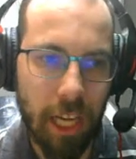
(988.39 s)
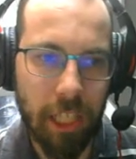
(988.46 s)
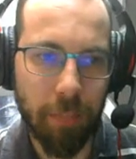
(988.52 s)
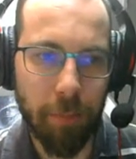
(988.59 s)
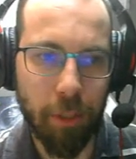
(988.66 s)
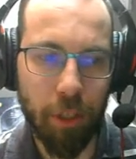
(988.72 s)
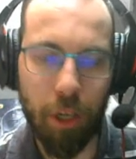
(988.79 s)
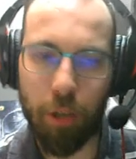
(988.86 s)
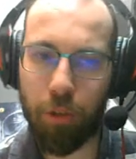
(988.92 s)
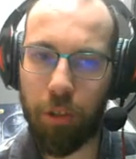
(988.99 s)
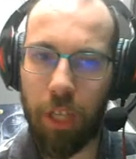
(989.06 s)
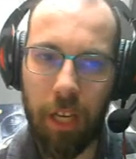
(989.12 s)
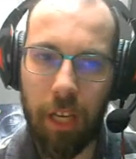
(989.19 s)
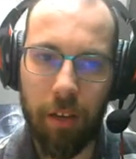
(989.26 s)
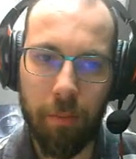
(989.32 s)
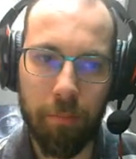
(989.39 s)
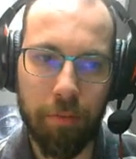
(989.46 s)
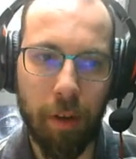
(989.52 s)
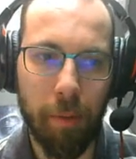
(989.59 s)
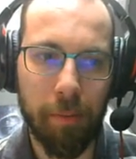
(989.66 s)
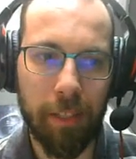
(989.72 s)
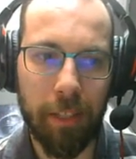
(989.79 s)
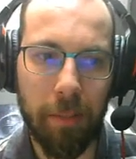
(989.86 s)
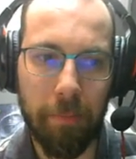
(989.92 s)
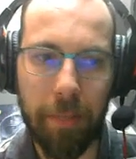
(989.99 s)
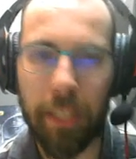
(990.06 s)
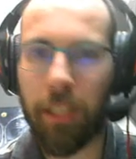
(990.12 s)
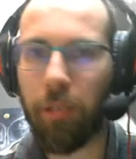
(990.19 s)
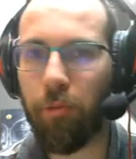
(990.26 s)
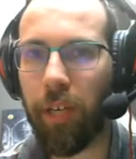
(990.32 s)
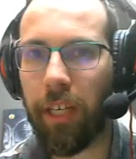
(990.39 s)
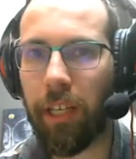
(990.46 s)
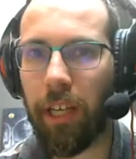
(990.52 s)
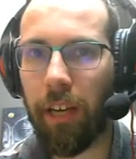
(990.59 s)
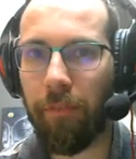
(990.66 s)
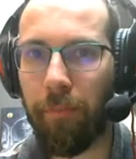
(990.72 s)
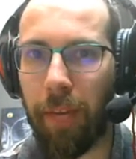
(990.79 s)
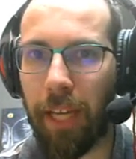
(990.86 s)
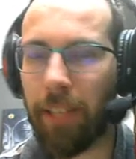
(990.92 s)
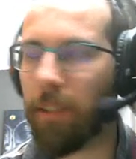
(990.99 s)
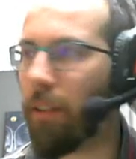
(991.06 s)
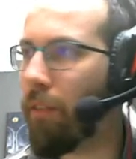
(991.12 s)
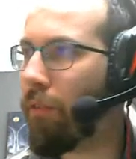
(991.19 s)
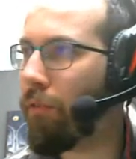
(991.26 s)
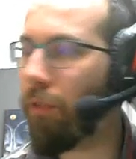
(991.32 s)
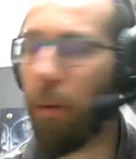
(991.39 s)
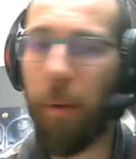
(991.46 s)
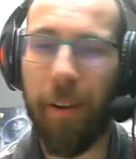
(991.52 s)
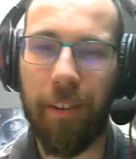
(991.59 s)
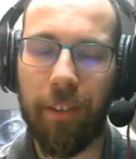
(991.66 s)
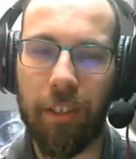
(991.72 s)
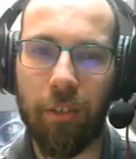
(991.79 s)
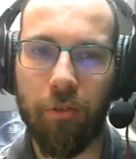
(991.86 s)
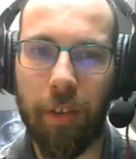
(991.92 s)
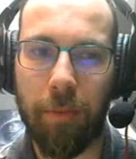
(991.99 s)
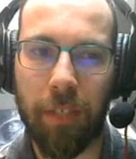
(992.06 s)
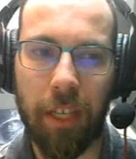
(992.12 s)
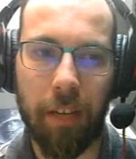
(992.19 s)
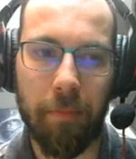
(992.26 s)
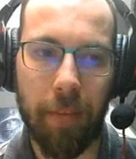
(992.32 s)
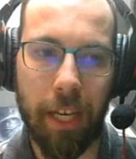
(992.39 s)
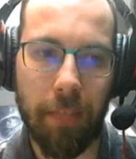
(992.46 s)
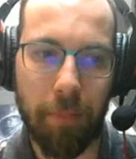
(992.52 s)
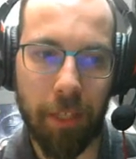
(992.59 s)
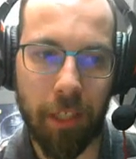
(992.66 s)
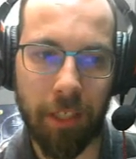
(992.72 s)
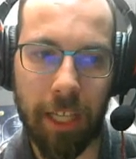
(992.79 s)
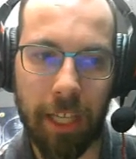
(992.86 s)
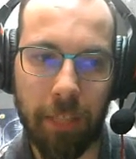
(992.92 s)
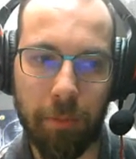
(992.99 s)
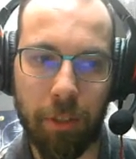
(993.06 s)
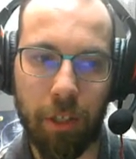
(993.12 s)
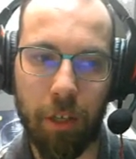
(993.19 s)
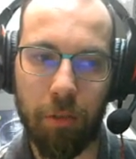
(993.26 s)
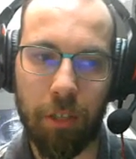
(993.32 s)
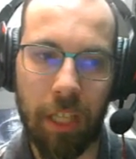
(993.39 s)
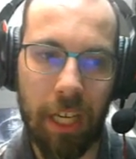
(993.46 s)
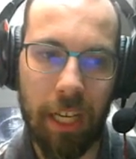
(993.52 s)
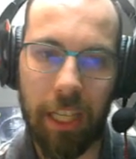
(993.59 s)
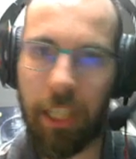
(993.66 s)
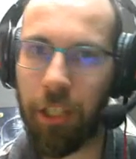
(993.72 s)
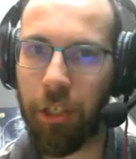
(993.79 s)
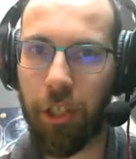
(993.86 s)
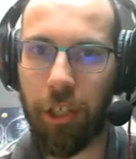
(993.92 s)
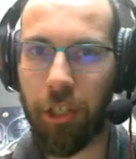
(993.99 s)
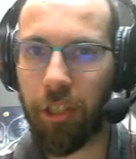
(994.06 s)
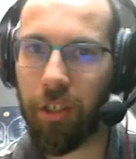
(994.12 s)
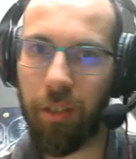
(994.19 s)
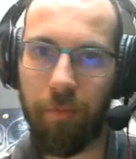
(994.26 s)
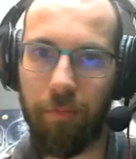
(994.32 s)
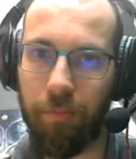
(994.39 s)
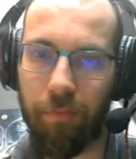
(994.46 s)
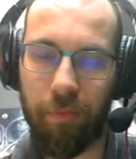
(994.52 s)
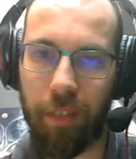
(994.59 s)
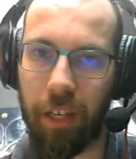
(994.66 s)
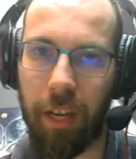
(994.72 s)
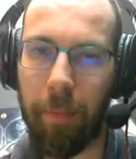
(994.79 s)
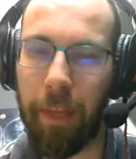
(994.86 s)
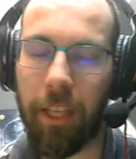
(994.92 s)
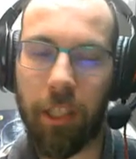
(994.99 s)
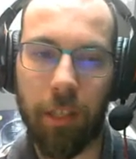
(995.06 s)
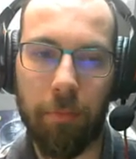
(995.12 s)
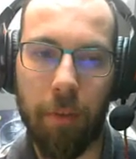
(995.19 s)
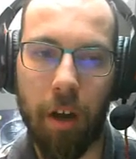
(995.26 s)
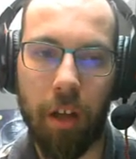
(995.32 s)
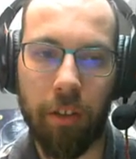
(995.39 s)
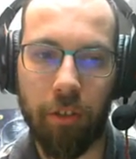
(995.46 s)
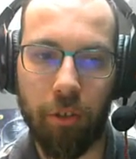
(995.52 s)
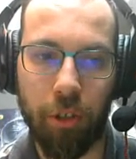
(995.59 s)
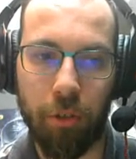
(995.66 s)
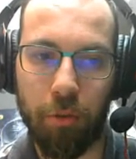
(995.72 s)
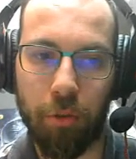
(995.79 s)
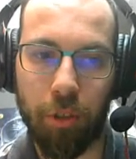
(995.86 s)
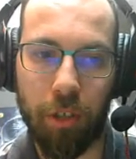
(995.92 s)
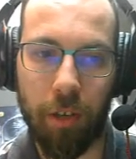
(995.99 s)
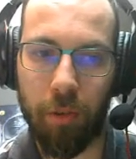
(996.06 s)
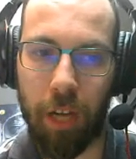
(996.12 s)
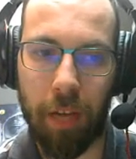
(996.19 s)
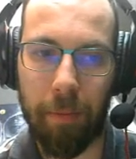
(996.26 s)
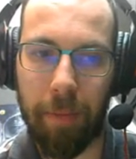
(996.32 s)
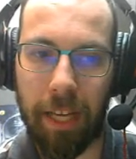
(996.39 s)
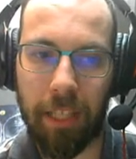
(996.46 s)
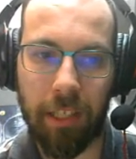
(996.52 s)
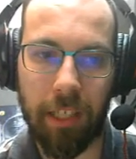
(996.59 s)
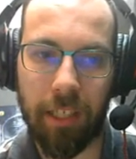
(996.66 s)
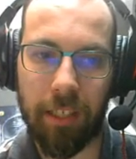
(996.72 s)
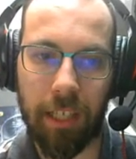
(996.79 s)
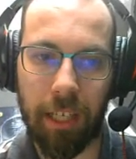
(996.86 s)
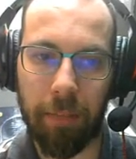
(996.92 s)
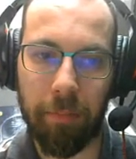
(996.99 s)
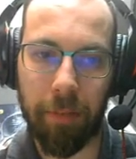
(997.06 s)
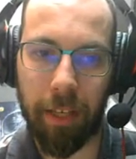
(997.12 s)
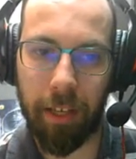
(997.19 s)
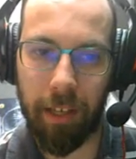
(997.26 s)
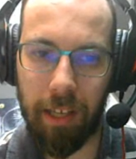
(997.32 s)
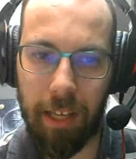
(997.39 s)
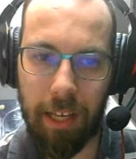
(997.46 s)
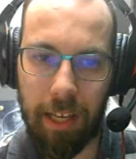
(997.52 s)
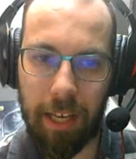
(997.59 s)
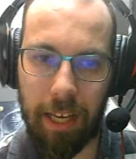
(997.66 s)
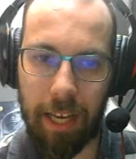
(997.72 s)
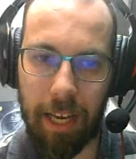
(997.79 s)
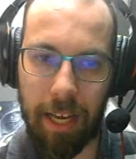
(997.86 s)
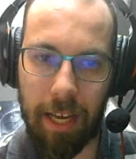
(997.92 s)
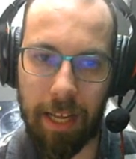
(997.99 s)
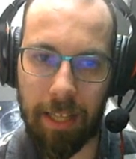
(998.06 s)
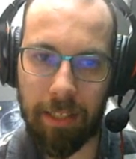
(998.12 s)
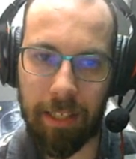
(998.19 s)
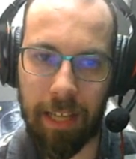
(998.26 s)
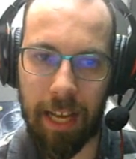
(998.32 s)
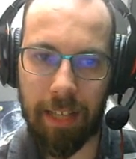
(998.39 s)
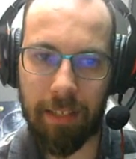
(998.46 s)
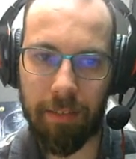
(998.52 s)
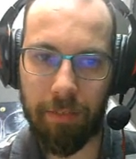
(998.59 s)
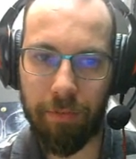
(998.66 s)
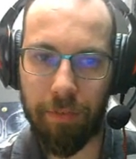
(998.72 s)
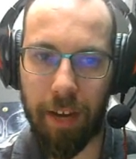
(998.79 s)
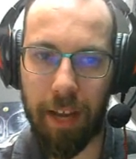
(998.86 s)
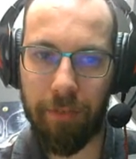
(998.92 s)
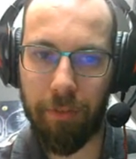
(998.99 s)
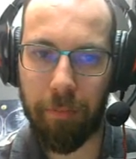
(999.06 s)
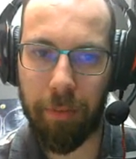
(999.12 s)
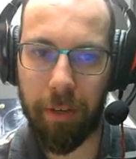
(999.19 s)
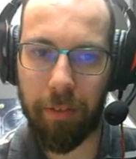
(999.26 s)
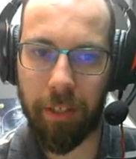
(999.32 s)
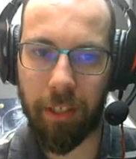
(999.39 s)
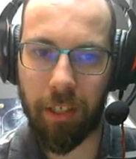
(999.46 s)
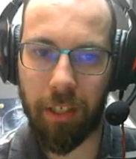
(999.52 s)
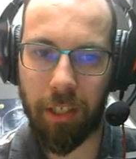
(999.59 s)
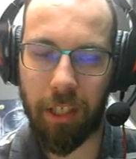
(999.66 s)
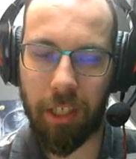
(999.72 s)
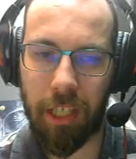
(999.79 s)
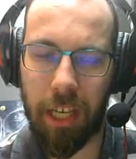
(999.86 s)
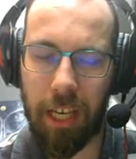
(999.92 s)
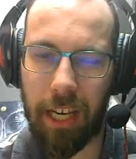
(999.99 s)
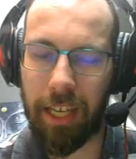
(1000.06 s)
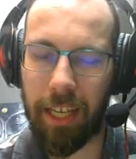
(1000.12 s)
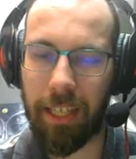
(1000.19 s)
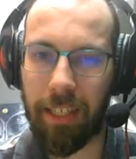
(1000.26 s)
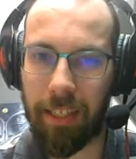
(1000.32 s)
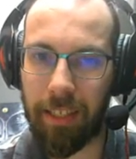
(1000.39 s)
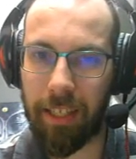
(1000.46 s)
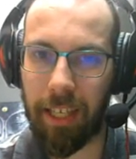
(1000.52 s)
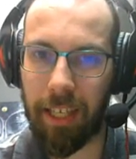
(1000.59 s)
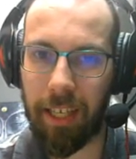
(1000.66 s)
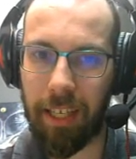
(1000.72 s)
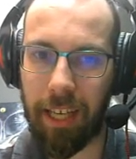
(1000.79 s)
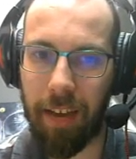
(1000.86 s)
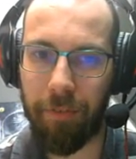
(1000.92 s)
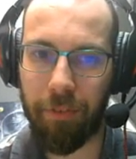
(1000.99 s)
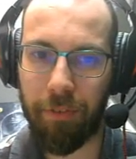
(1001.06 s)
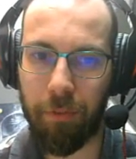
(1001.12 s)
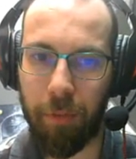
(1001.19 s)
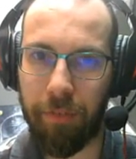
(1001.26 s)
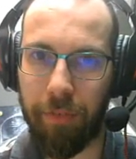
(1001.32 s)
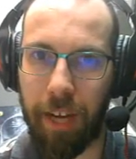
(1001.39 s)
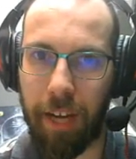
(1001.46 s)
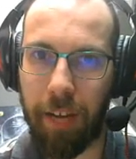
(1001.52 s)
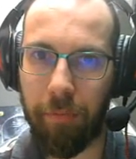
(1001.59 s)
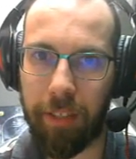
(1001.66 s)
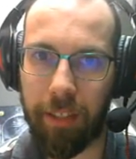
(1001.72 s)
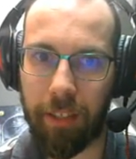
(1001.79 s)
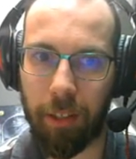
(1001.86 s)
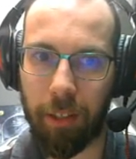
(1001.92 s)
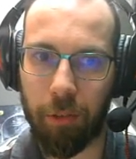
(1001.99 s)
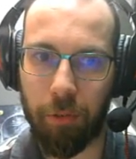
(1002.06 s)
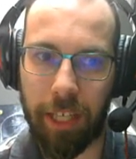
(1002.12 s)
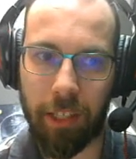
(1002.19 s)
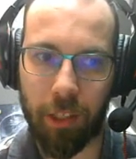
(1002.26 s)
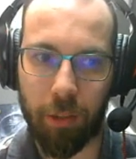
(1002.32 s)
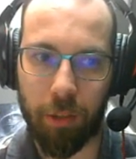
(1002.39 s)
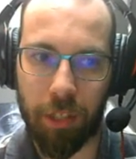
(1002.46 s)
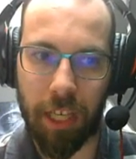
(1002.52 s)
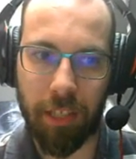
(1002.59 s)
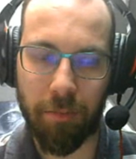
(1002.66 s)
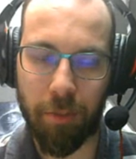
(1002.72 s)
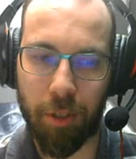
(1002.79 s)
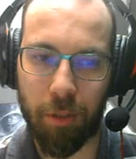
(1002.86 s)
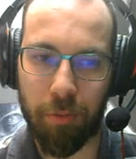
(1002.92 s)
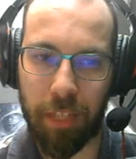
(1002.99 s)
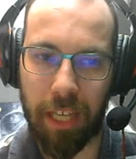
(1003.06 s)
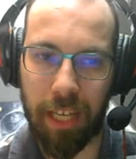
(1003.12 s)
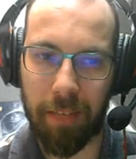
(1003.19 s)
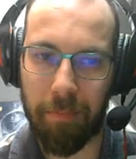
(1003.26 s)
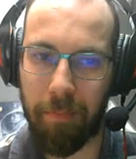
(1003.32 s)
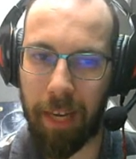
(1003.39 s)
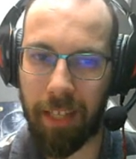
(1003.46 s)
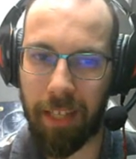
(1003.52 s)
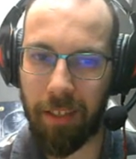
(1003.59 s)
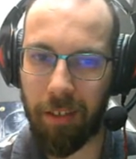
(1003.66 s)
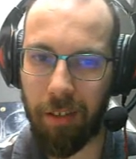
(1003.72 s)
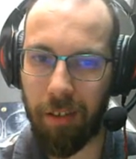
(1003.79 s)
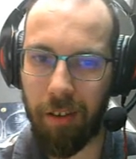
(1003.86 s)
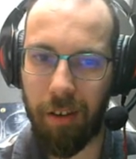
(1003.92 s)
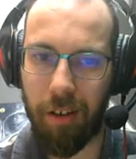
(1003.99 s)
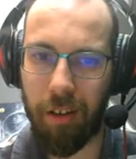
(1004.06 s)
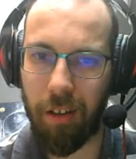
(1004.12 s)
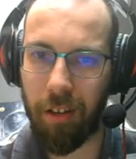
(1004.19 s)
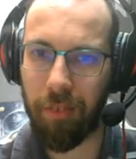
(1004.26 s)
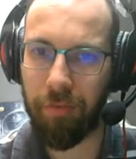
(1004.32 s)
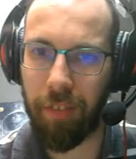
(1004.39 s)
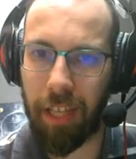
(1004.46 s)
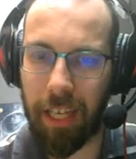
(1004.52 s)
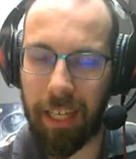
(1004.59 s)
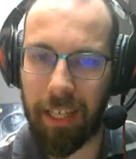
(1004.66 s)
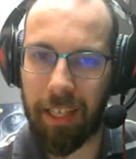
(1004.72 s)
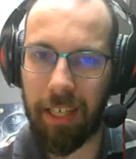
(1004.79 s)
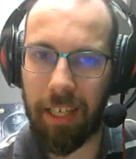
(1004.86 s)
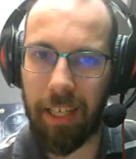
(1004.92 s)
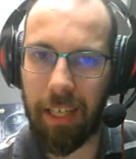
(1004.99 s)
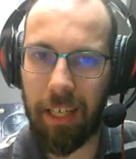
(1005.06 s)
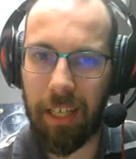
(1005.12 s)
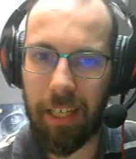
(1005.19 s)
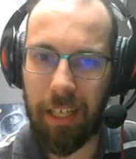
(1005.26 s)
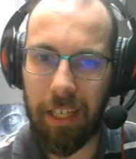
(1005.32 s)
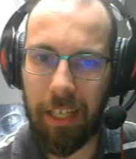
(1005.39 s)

Seismitoad, probably the best trade that I've made from all of the trades that I've made, because Seismitoad is just an amazing mon to use, amazing typing, and it had 5 appearances, and I think after week 5 we did the trade, so Seismitoad like made all of like,